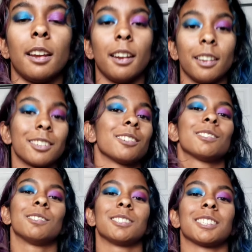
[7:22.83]
In
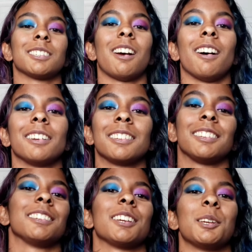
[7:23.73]
conclusion, I
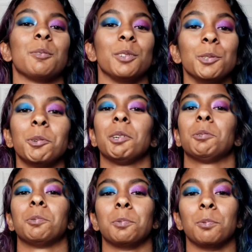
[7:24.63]
think if you
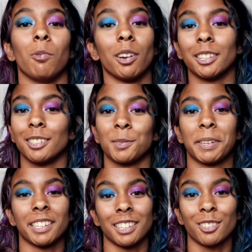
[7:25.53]
are wanting to
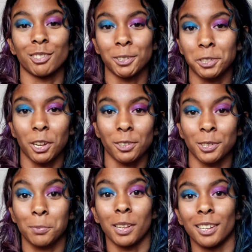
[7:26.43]
spend like
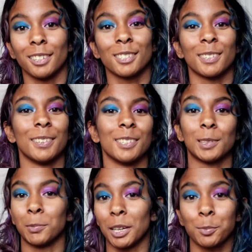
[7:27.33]
$300 plus on
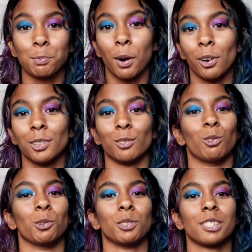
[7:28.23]
some like park
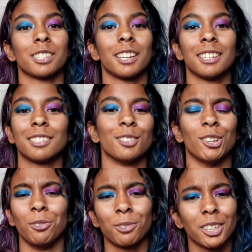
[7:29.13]
roller skates,
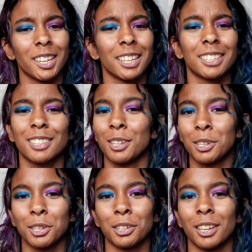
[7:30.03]
go for like
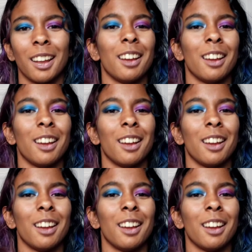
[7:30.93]
the